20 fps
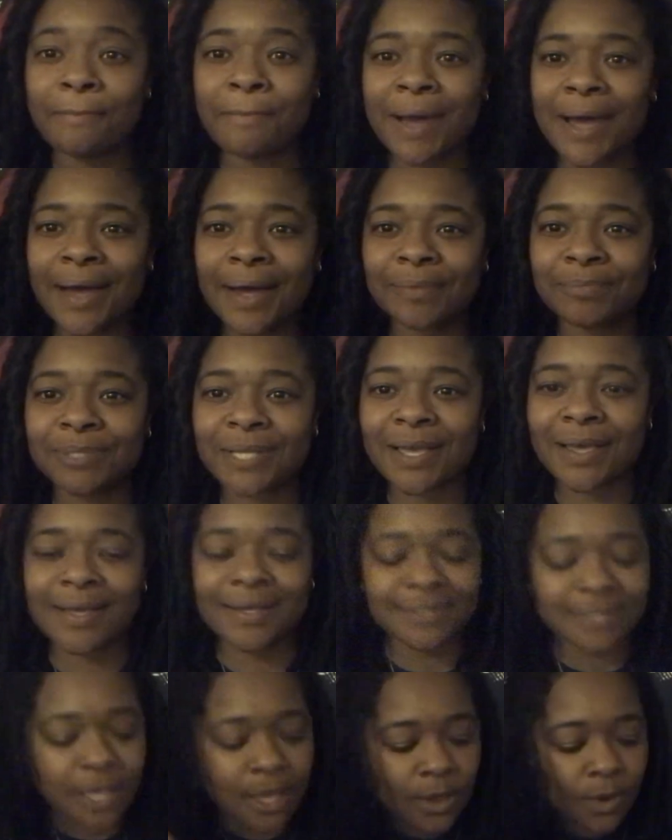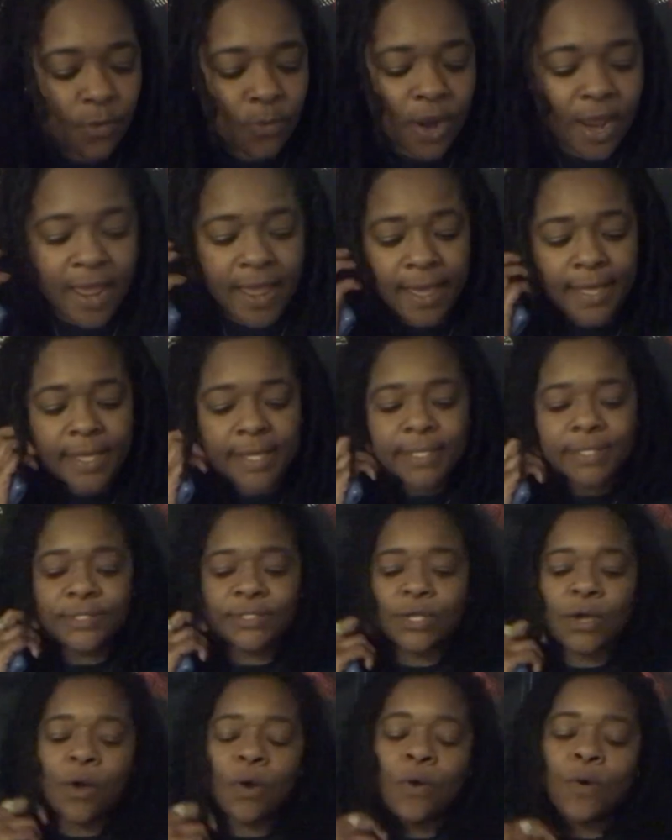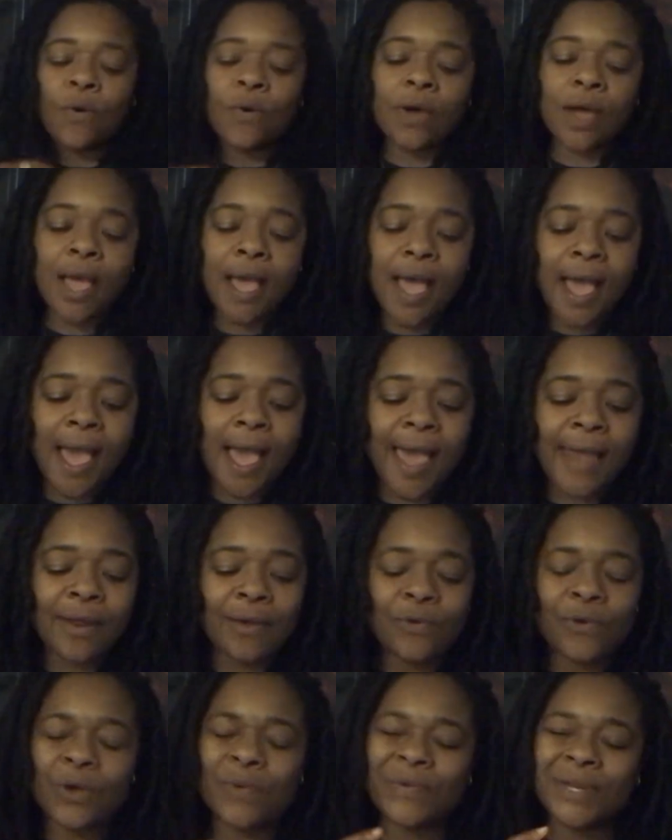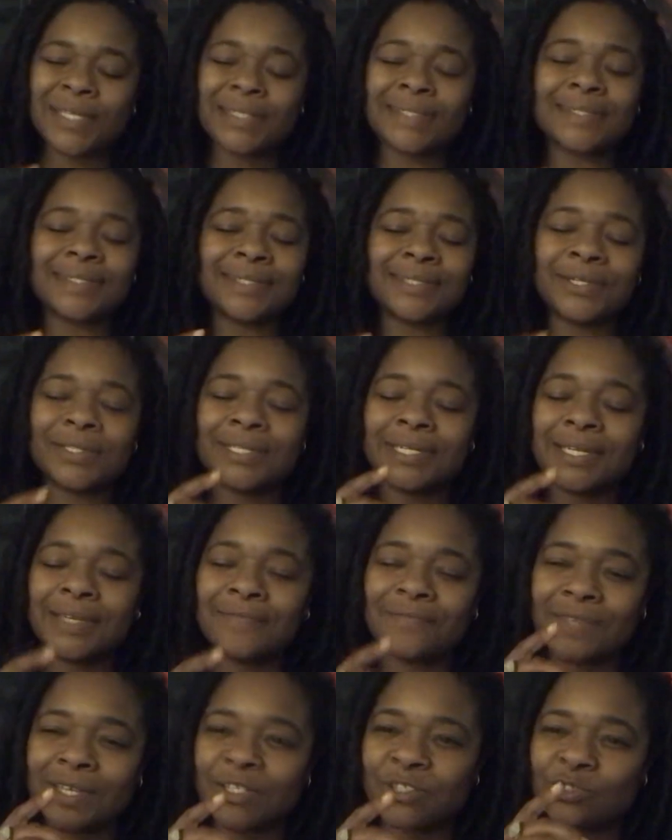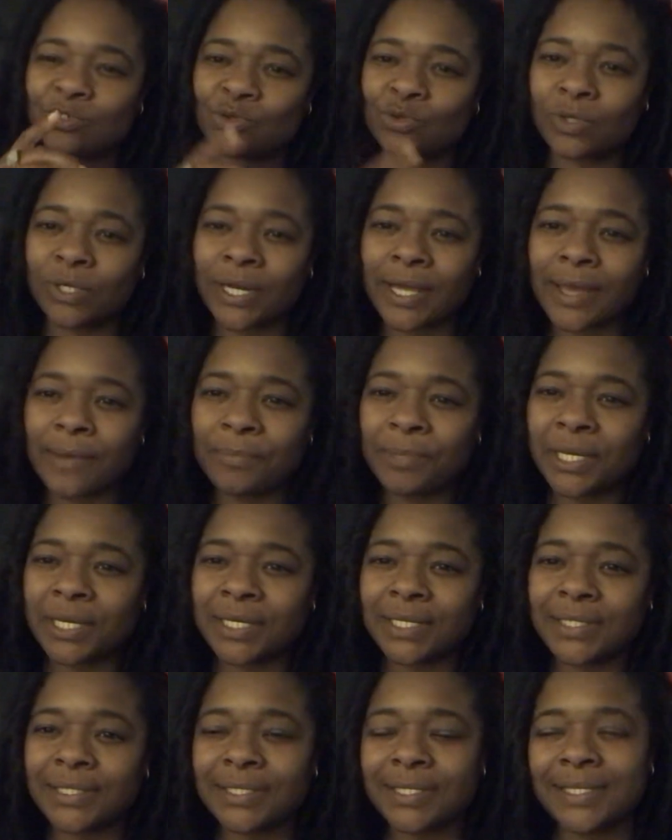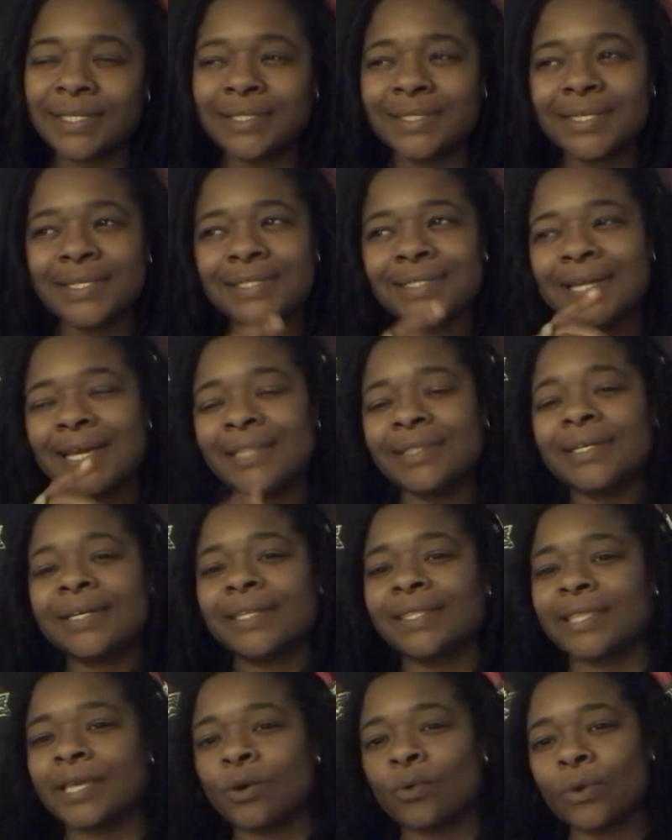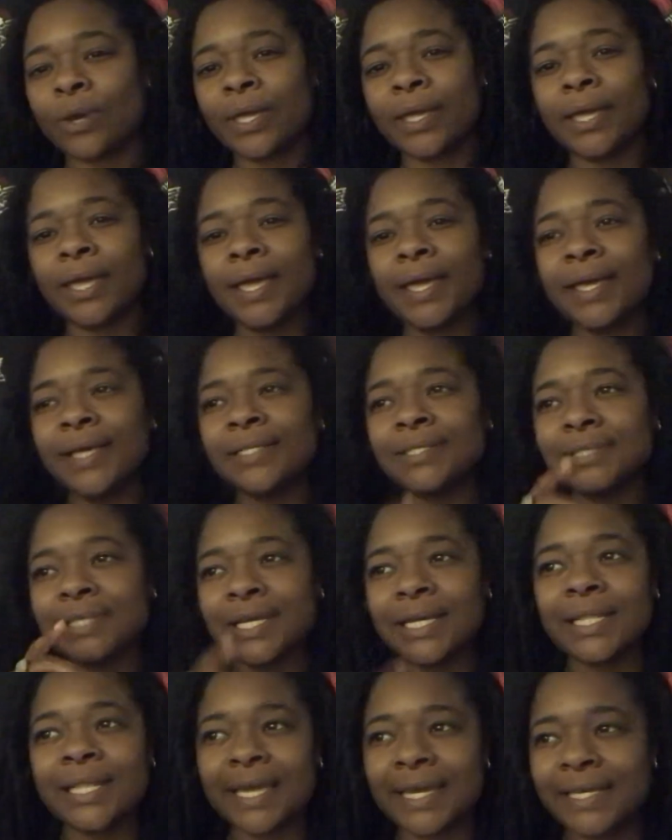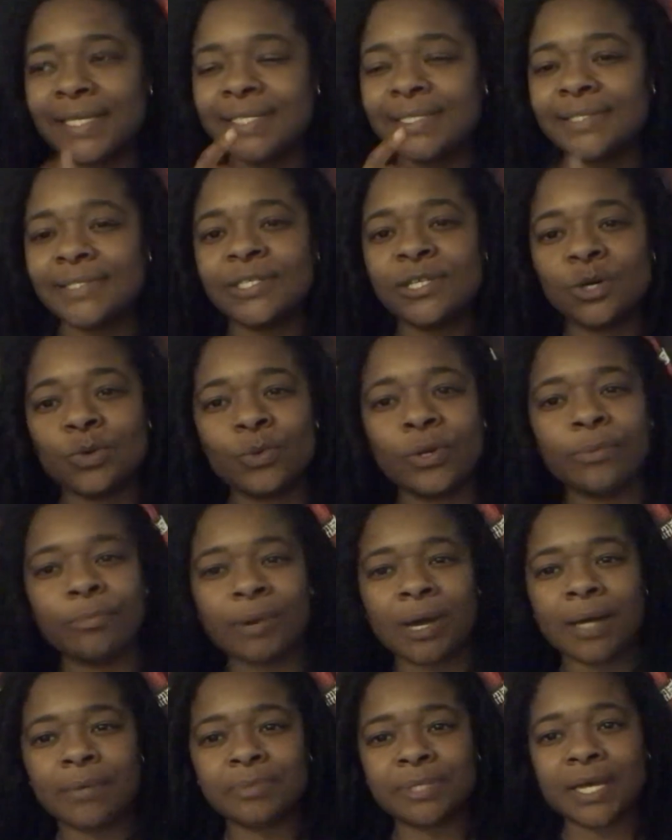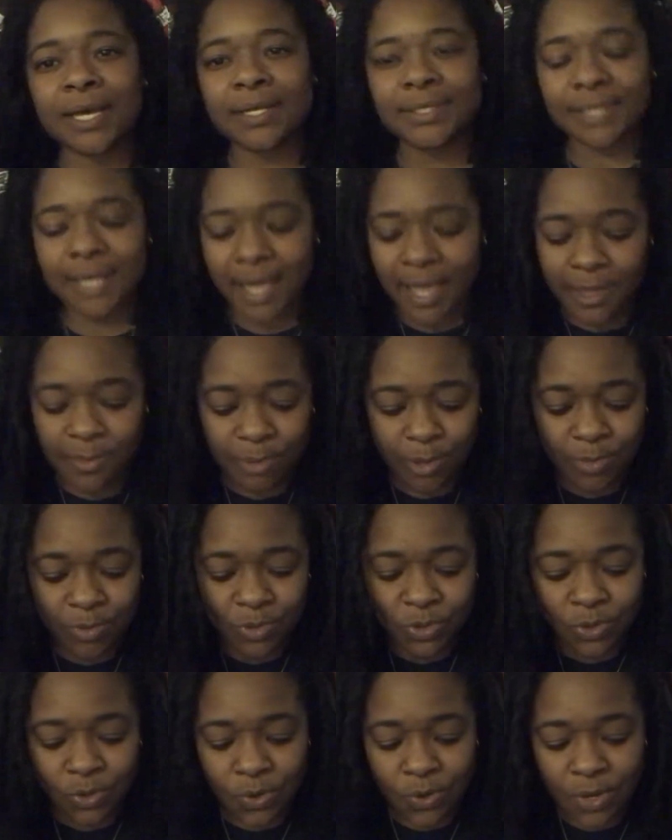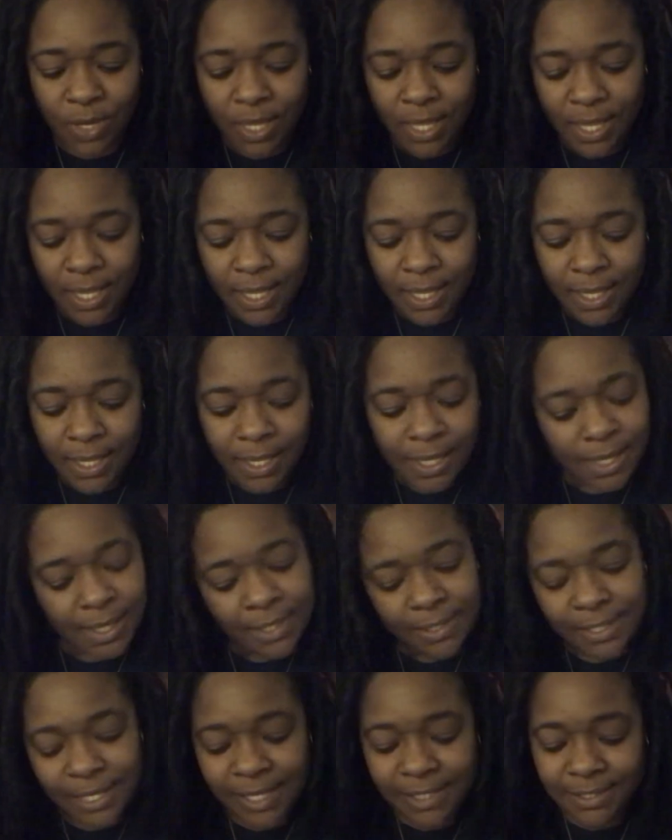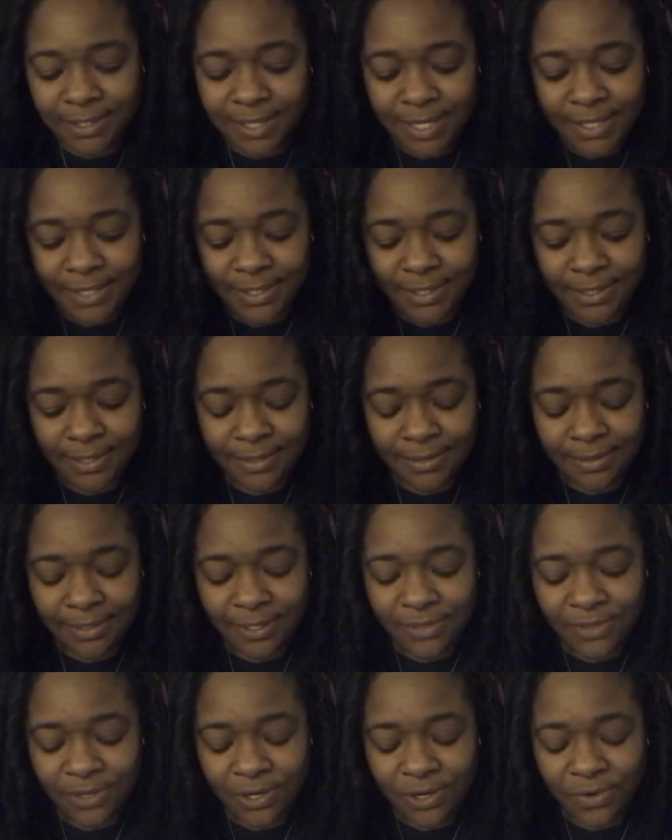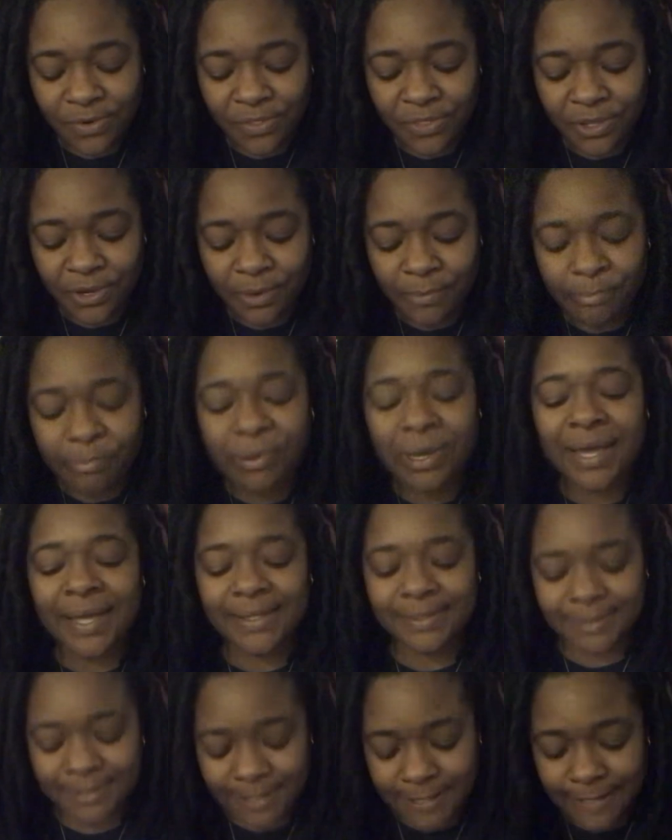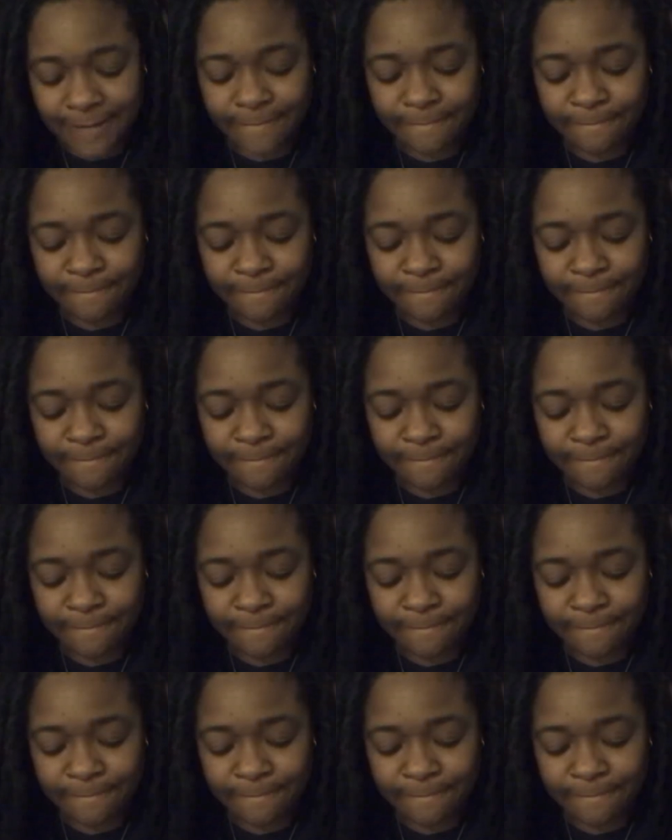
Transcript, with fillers: mob Ties, right? So, I don't know necessarily if that's true or not because it's it's not looking that way. It's looking like he's still with Mob Ties, all right, people? So, that's, that's neither here or there. But...